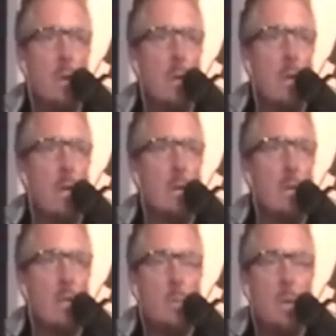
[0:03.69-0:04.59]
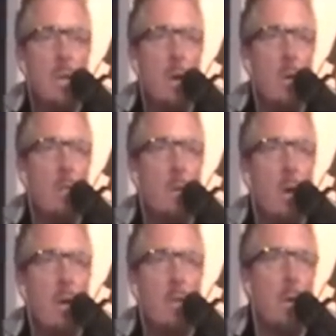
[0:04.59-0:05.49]
That's been known
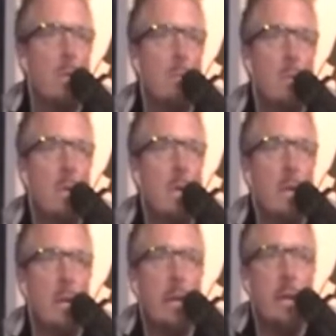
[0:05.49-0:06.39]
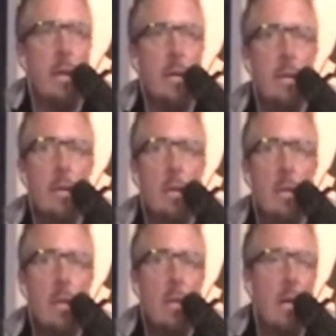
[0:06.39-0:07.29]
forever. And
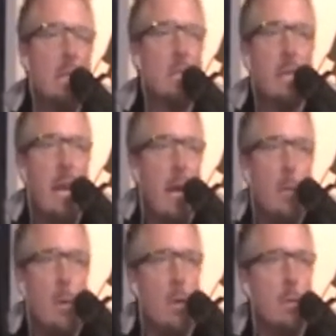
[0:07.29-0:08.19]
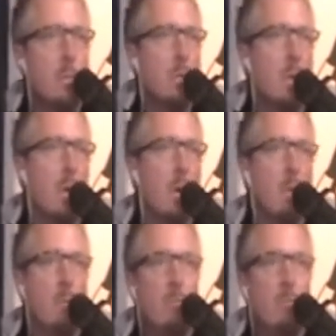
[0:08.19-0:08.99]
he likes to gamble. So